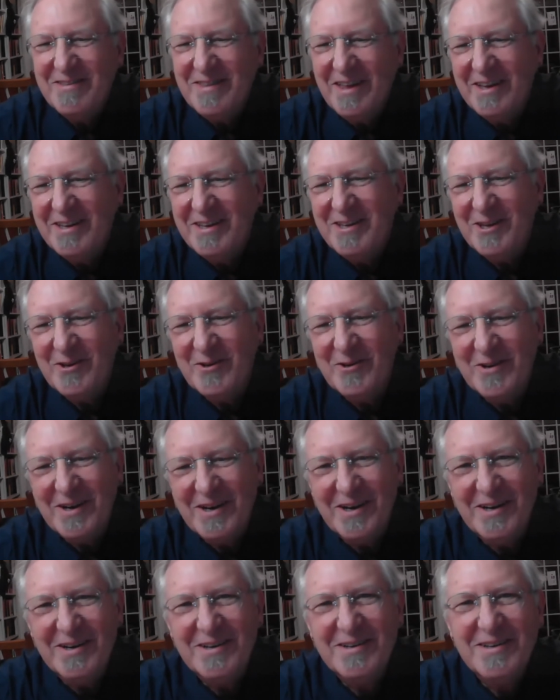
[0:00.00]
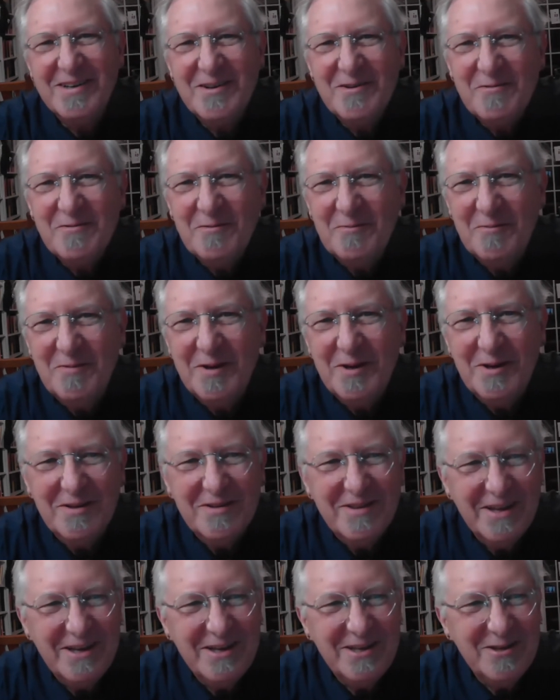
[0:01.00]
Thank you.
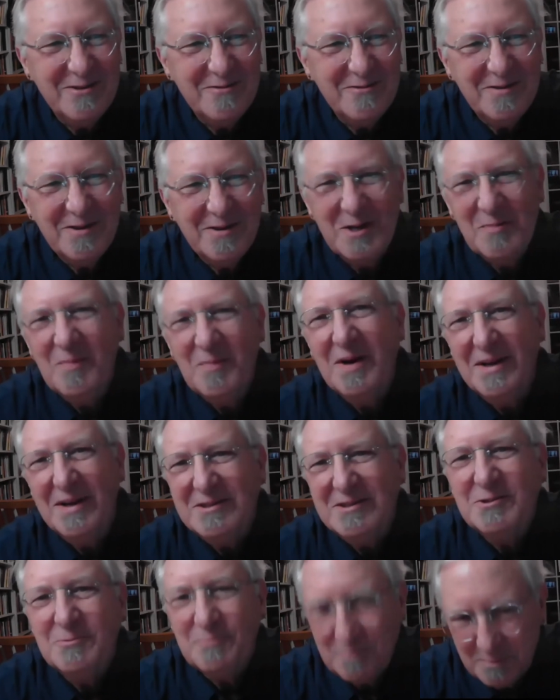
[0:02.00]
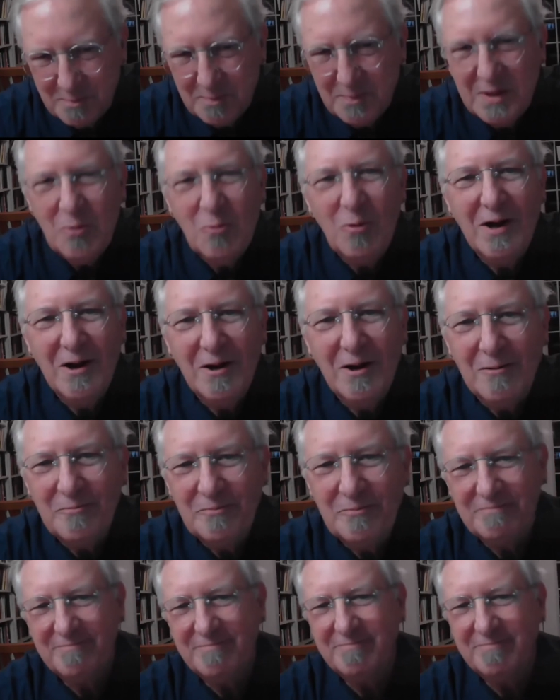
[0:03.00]
Thank you very much. Be well.